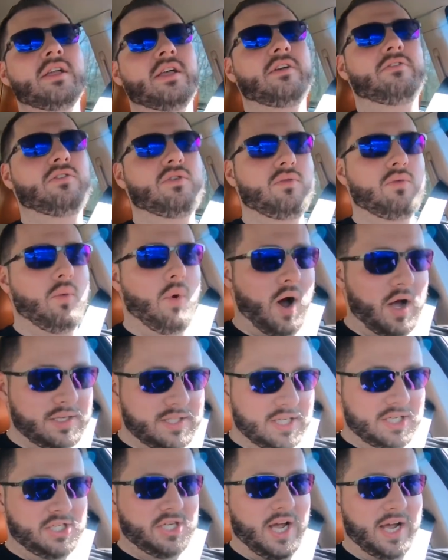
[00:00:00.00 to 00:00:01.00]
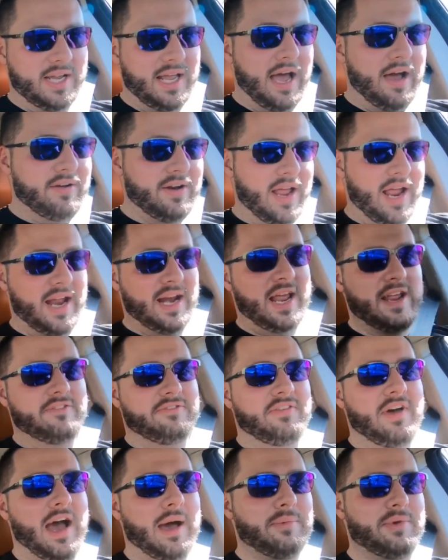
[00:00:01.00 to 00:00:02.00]
If you want to check out 88
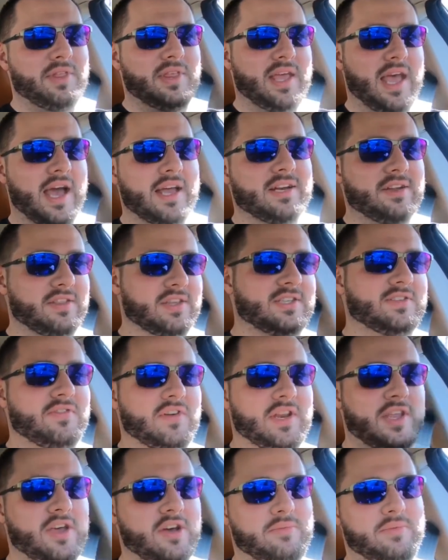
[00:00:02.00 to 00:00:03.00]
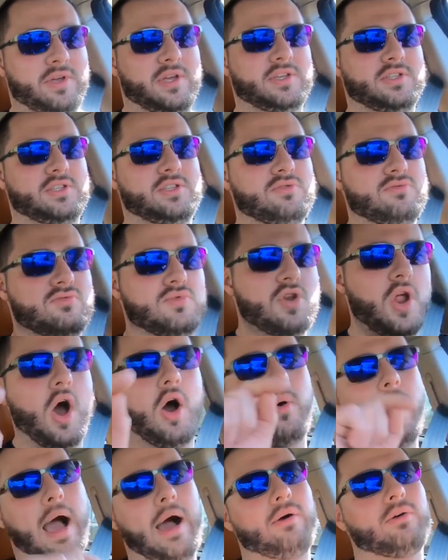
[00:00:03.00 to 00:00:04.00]
Fab at the end of this video, because you
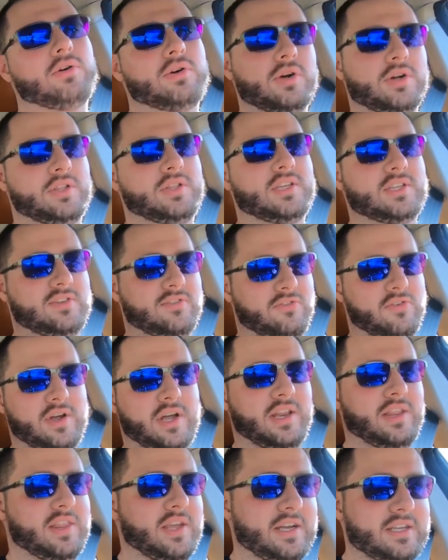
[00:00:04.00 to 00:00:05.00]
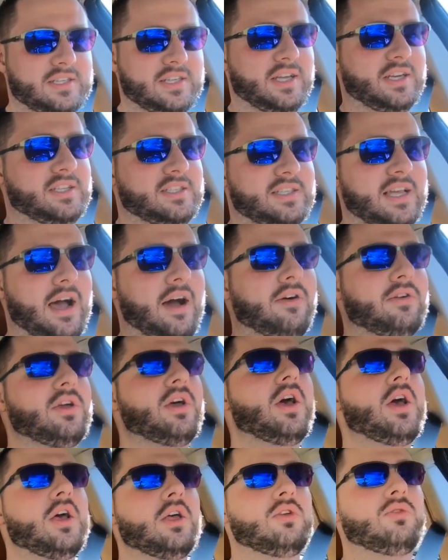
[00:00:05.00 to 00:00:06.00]
know how good this freaking thing is going to sound,
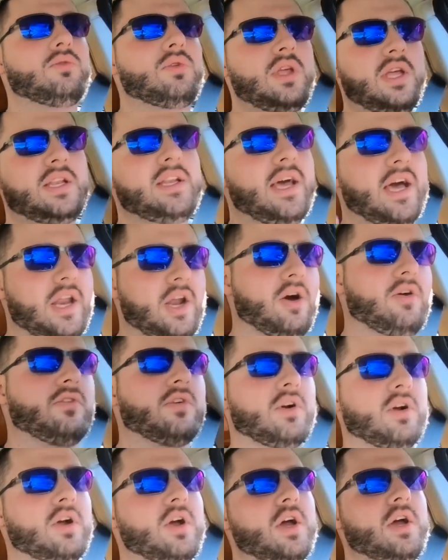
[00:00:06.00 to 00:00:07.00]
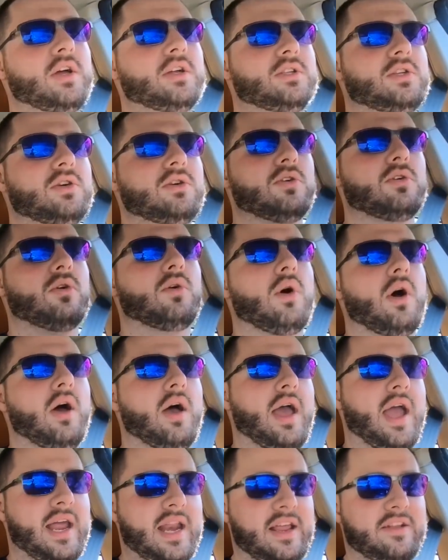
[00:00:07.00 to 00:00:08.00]
you need to head over to
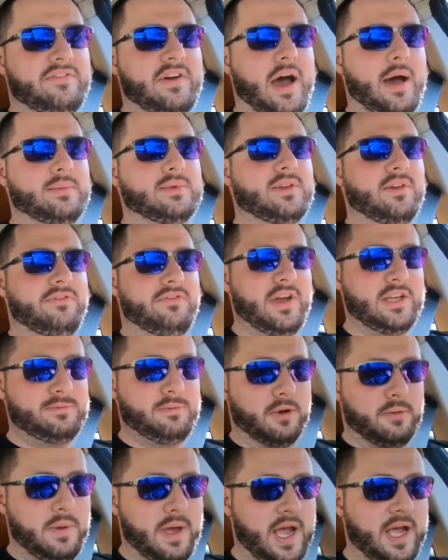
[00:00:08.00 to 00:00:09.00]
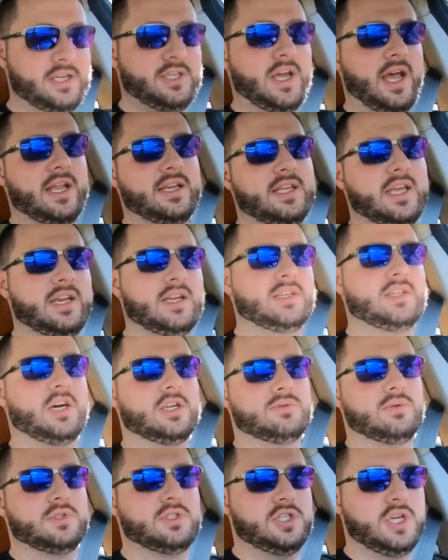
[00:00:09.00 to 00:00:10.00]
88 Fab's Facebook page and get in
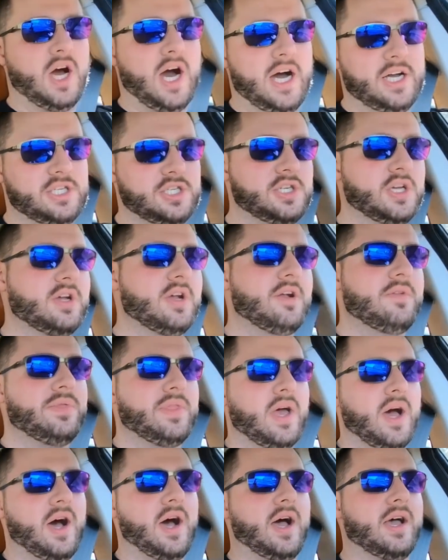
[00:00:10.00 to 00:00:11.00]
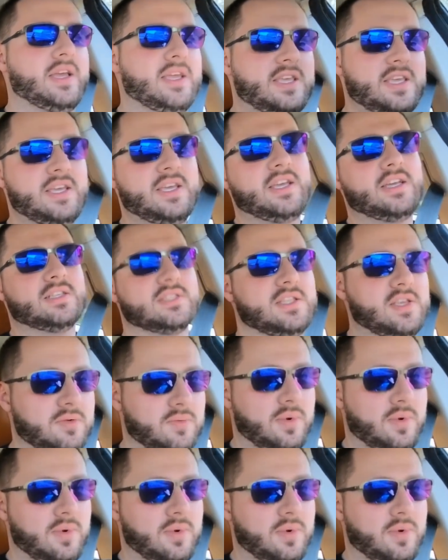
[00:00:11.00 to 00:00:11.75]
touch with Josh. He is the